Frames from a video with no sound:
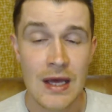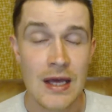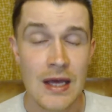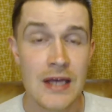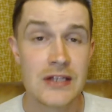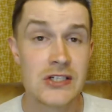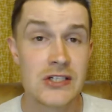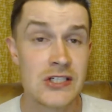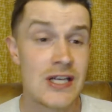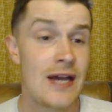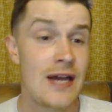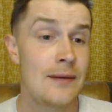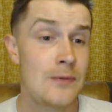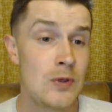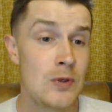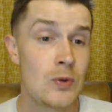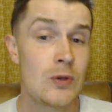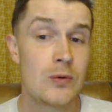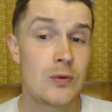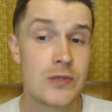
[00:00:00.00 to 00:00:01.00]

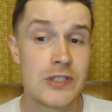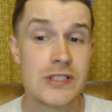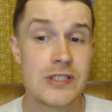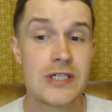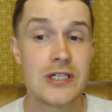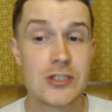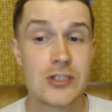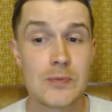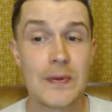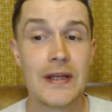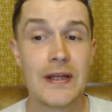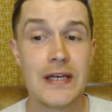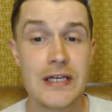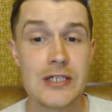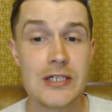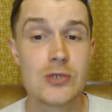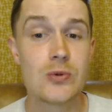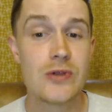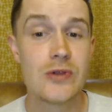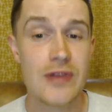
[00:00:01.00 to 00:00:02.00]
Samuel was
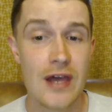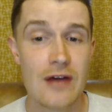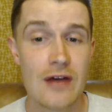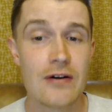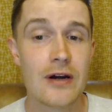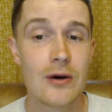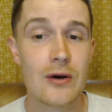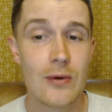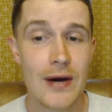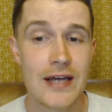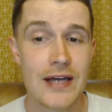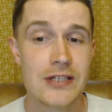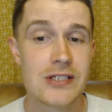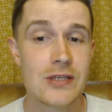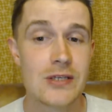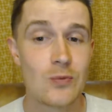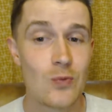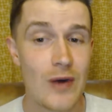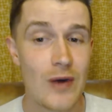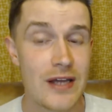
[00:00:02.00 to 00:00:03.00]
displeased with their request
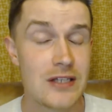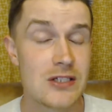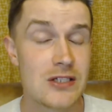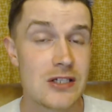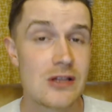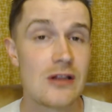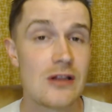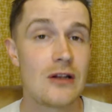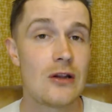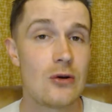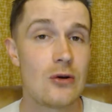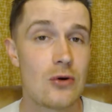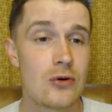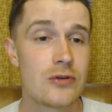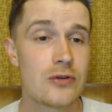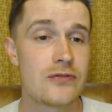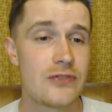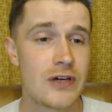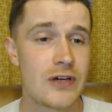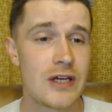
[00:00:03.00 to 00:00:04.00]
and went to the Lord
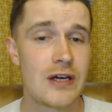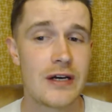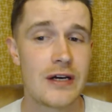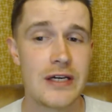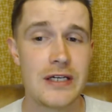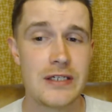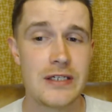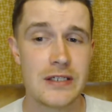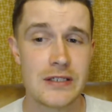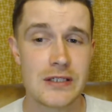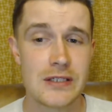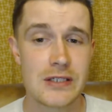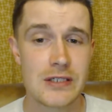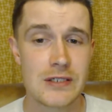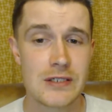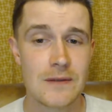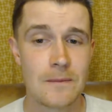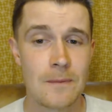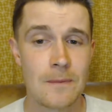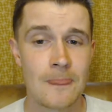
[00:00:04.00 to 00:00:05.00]
for
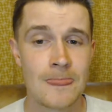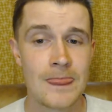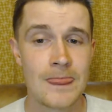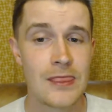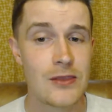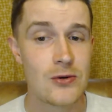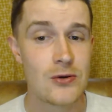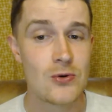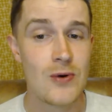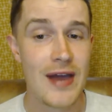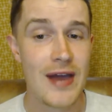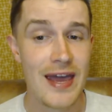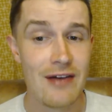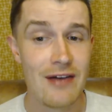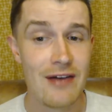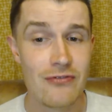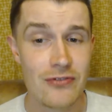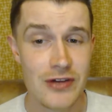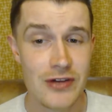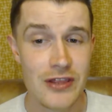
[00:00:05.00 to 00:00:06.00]
guidance. Do
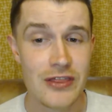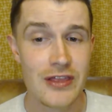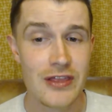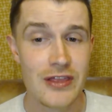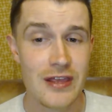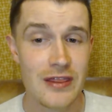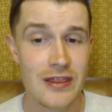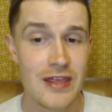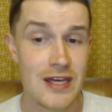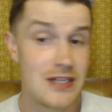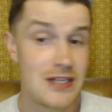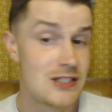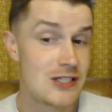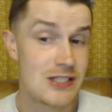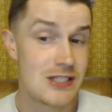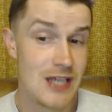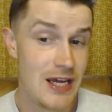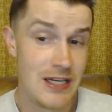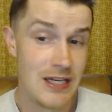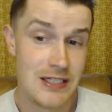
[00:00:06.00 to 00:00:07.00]
everything they
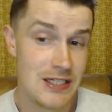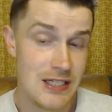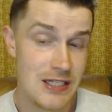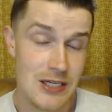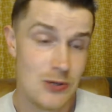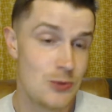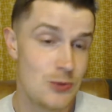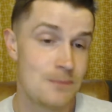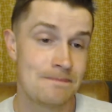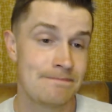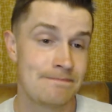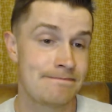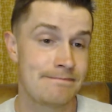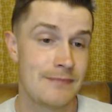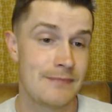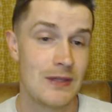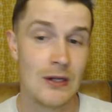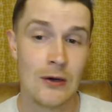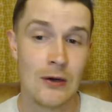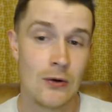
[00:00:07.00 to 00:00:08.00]
say to you,
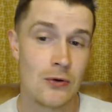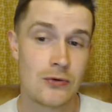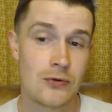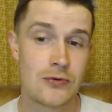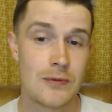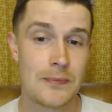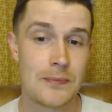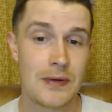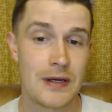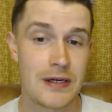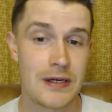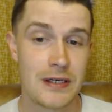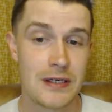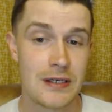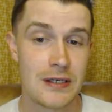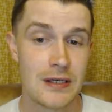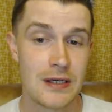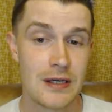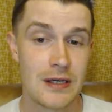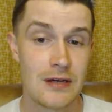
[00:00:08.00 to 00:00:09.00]
the Lord replied,
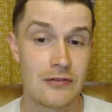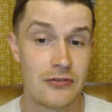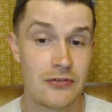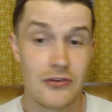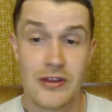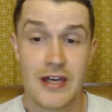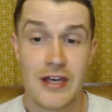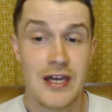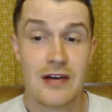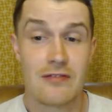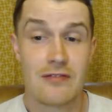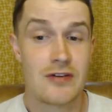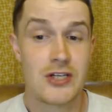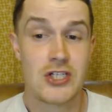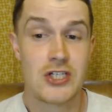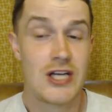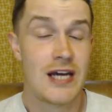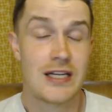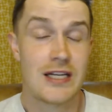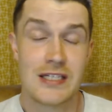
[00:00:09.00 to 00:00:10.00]
for they are
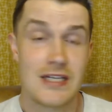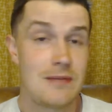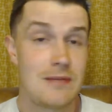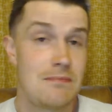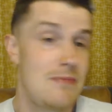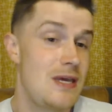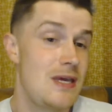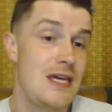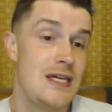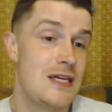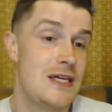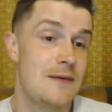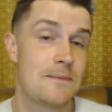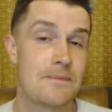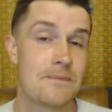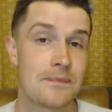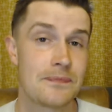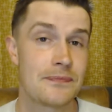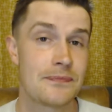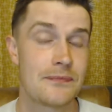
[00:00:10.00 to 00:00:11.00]
rejecting me,
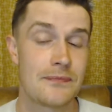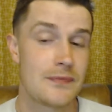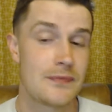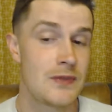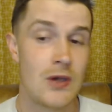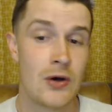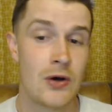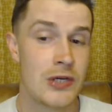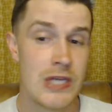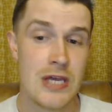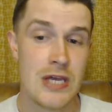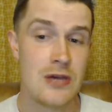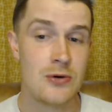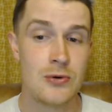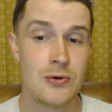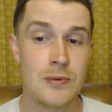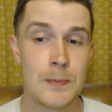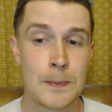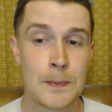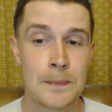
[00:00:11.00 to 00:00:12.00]
not you.